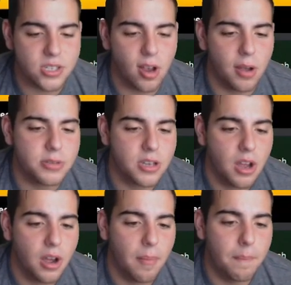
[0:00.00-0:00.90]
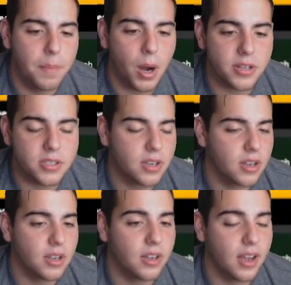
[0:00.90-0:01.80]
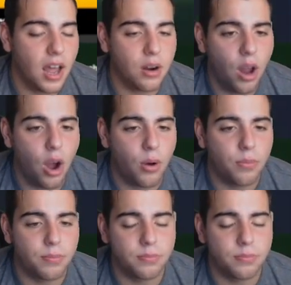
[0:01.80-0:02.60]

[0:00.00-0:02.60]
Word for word: subs, but I don't know.